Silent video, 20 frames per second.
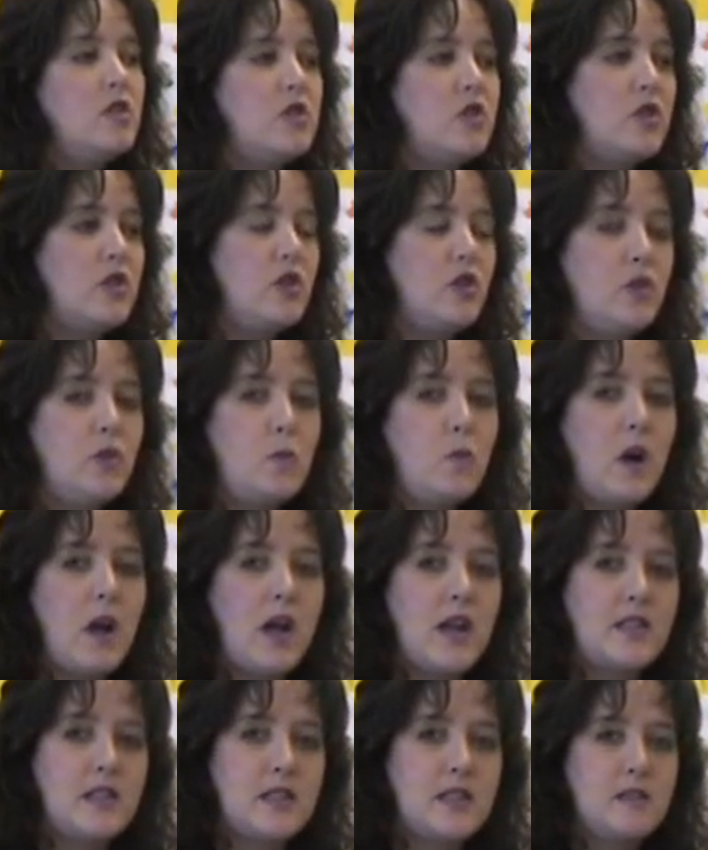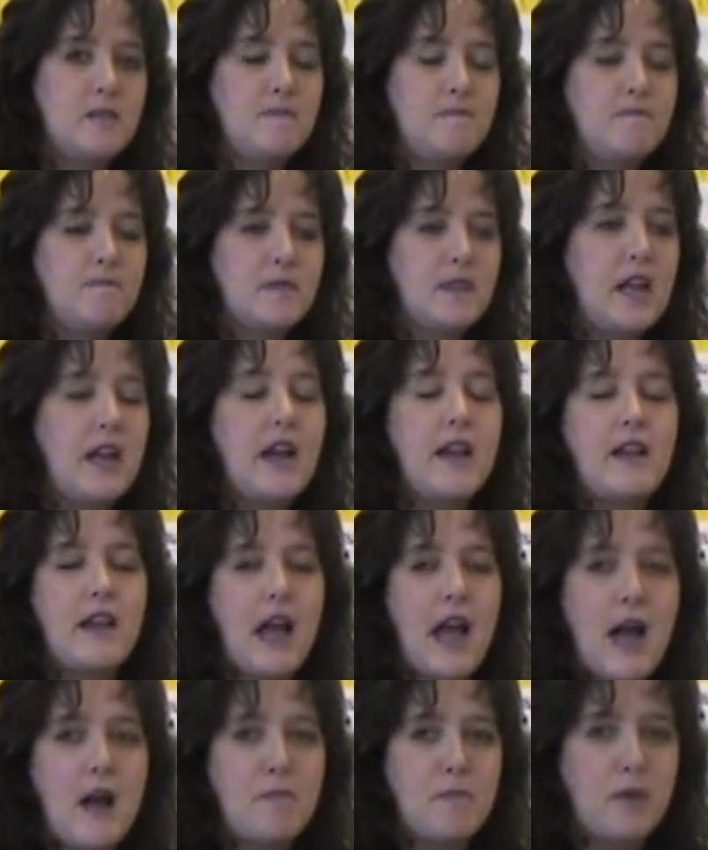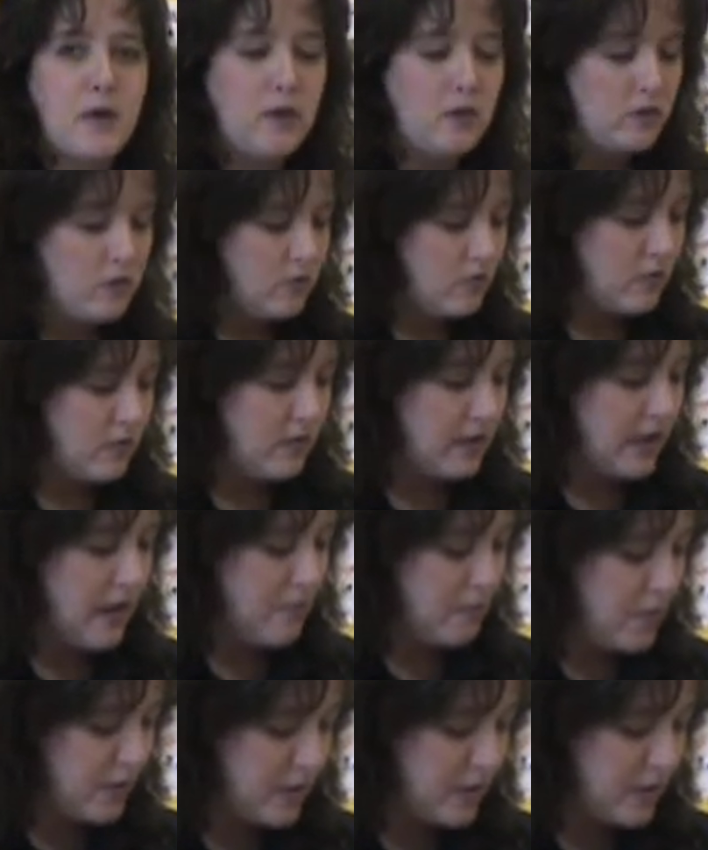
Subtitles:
do you want an apple? That